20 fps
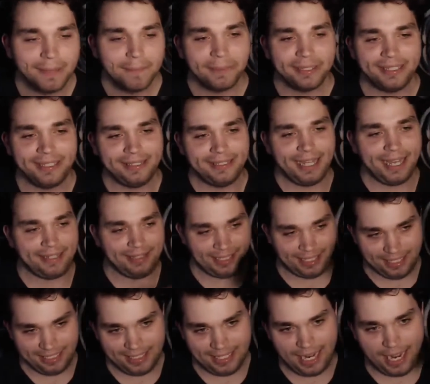but that
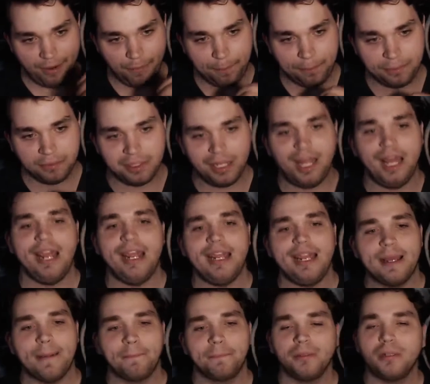I now play
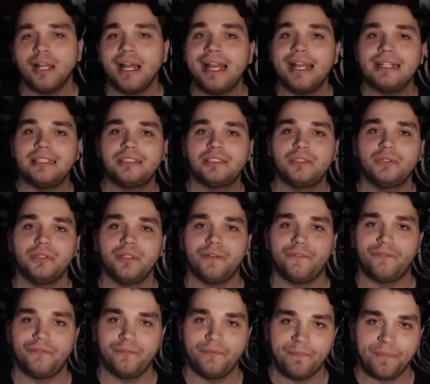and play to the